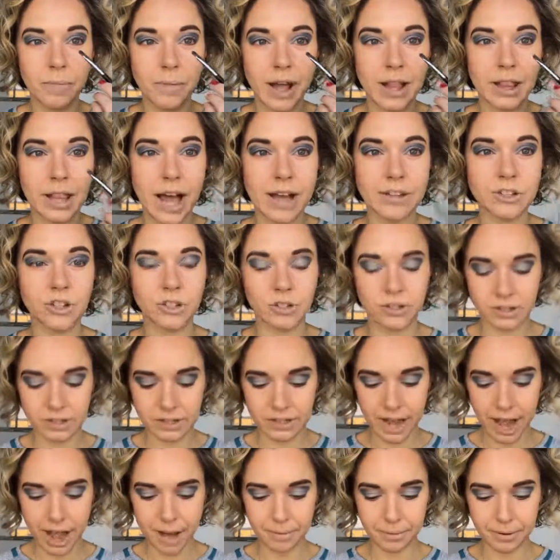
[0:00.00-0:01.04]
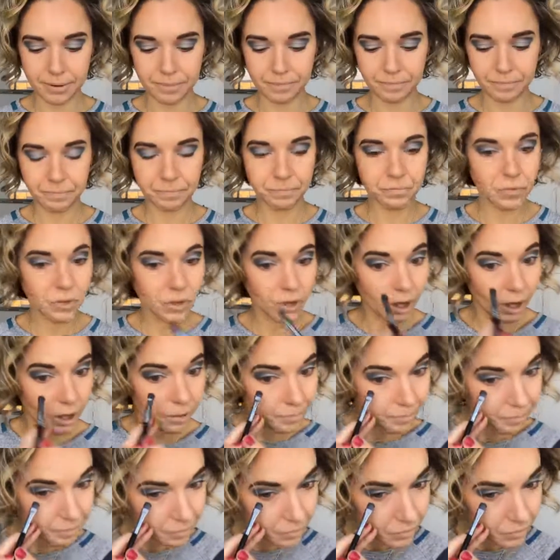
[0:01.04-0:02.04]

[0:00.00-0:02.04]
my lashes stop, okay?